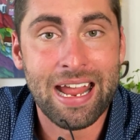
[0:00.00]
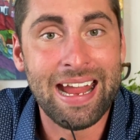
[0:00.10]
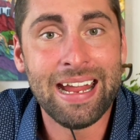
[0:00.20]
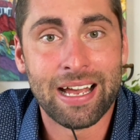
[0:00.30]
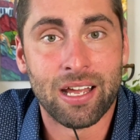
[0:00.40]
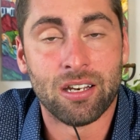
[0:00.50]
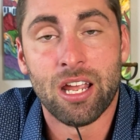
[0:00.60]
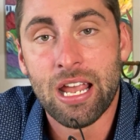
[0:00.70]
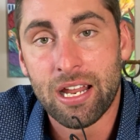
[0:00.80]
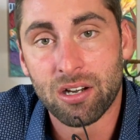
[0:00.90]
And
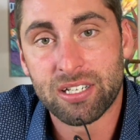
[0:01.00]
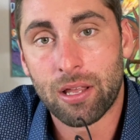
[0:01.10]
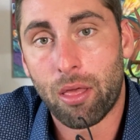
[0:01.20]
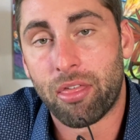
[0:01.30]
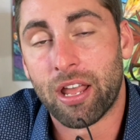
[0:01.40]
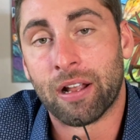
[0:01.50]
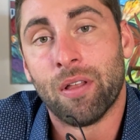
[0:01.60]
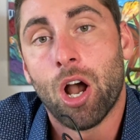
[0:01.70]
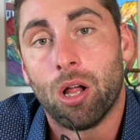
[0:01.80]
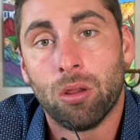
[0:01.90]
here's the other thing.
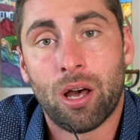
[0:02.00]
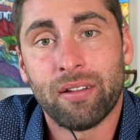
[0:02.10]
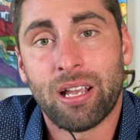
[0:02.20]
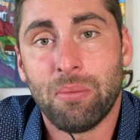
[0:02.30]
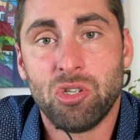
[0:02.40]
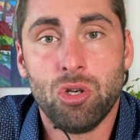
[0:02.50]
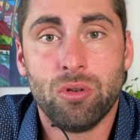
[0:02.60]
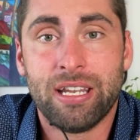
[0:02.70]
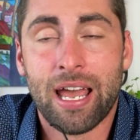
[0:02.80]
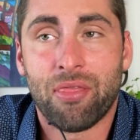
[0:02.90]
A lot of times you
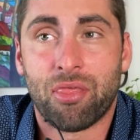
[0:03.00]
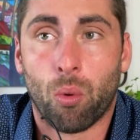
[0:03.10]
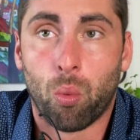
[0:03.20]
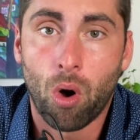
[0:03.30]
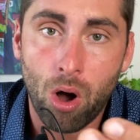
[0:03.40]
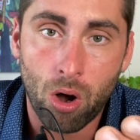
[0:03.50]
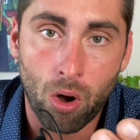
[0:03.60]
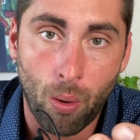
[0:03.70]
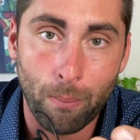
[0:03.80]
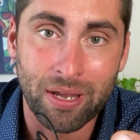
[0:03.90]
get the
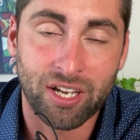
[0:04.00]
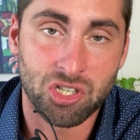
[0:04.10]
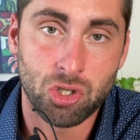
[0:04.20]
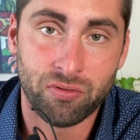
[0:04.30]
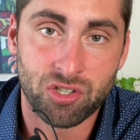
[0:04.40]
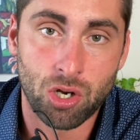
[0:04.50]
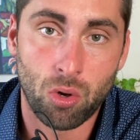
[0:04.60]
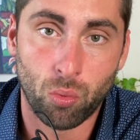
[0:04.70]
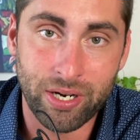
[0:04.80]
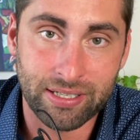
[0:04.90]
wall because you've
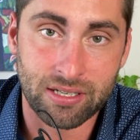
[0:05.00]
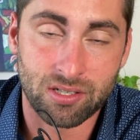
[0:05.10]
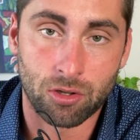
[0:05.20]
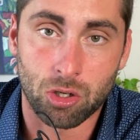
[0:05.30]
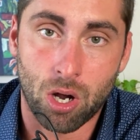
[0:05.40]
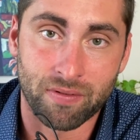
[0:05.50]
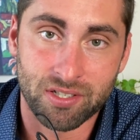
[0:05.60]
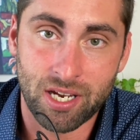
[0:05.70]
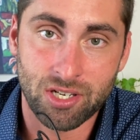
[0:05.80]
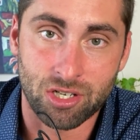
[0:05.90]
shown weakness in the
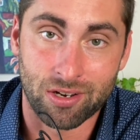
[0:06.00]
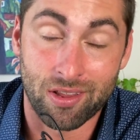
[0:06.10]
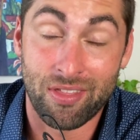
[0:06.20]
conversation.